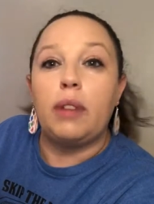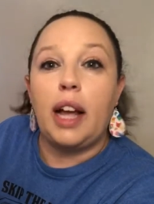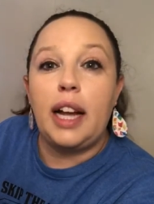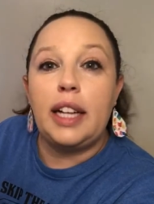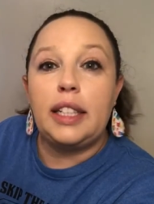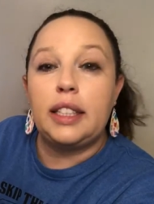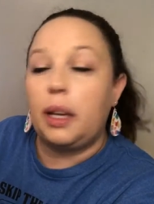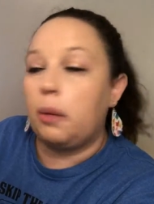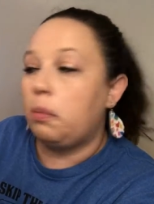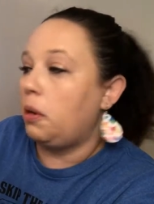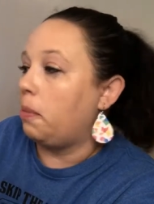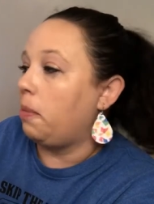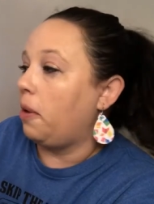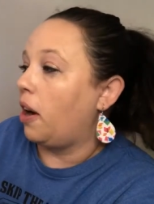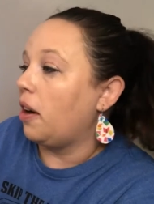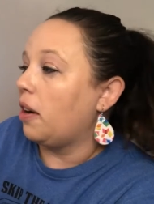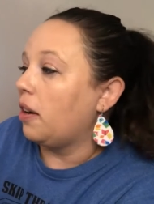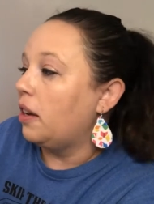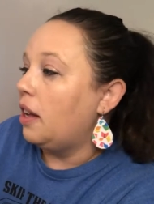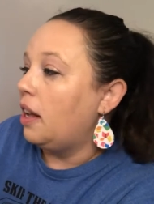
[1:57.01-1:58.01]
I skipped a
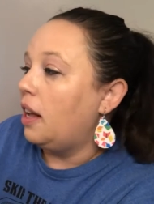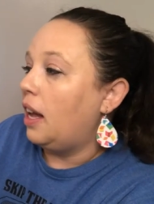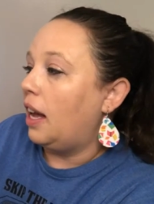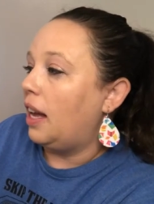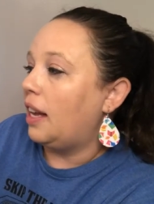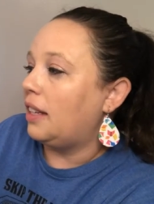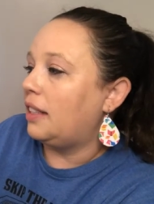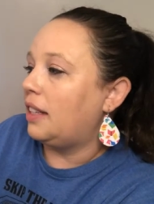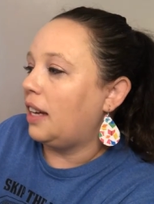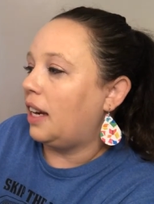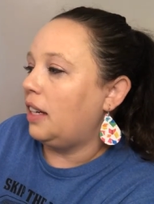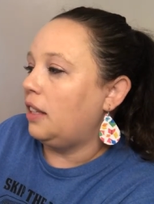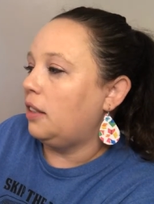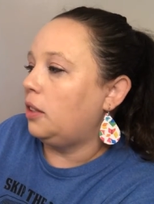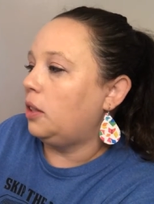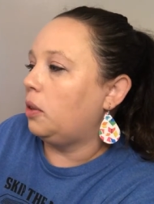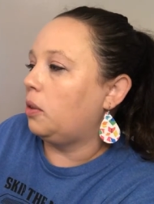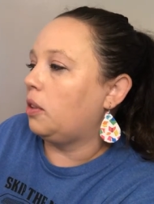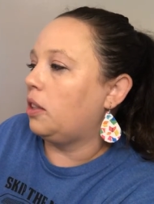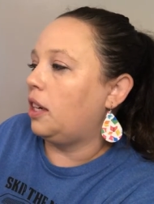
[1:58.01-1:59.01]
part. A
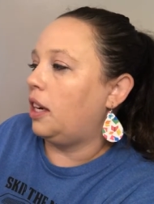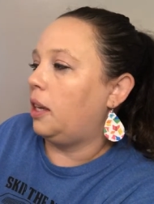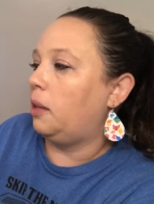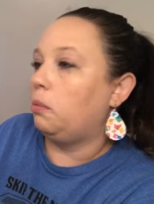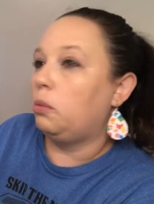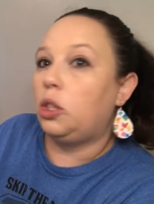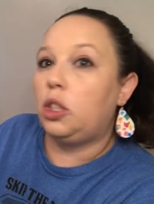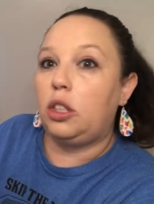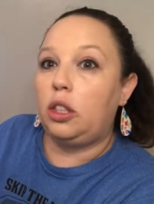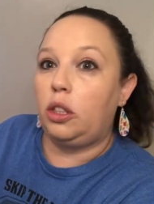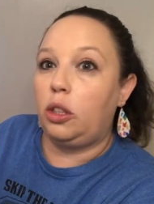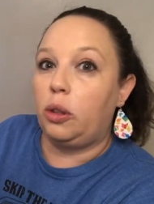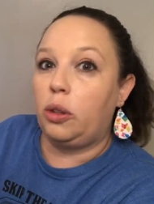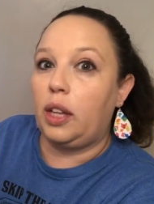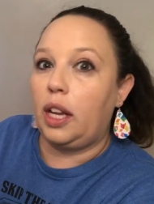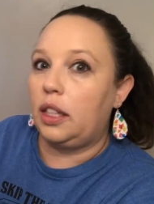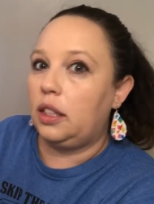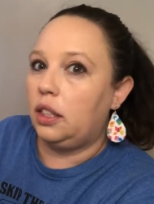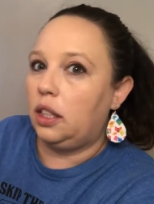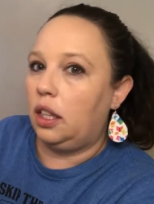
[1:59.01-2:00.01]
dinosaur named Sue,
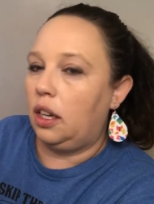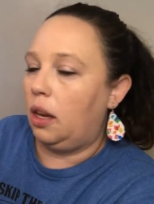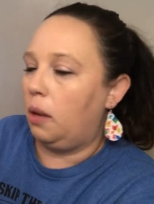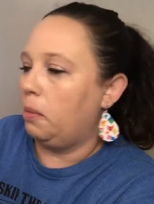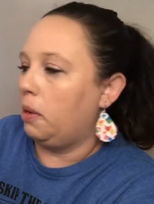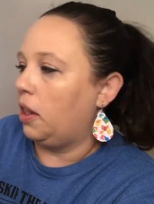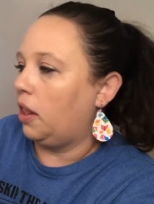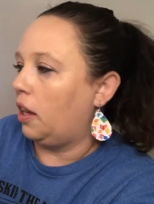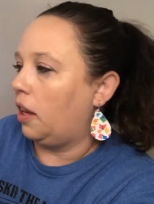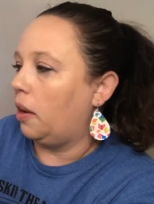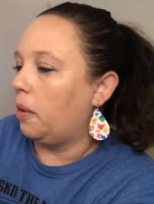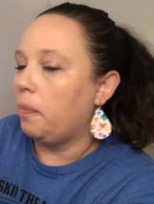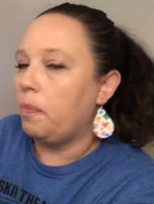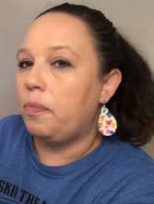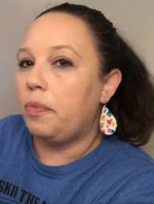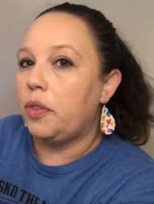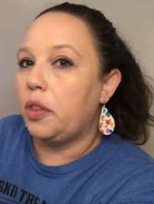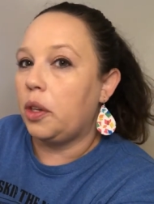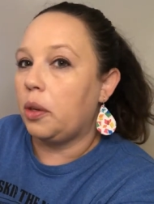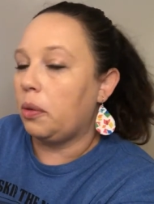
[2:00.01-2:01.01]
that's the name of the,
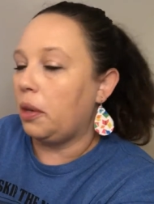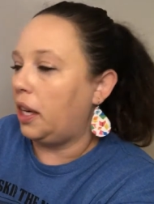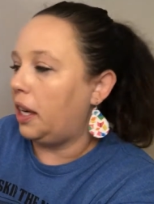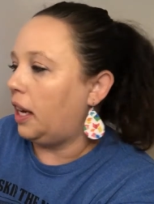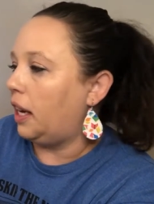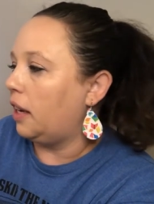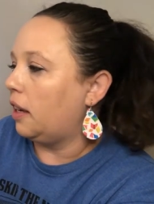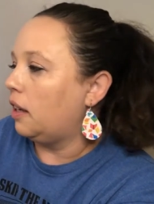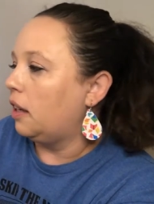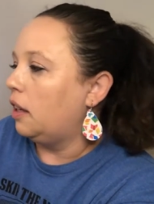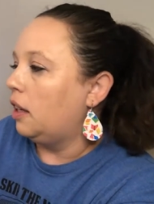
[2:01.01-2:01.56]
the reading.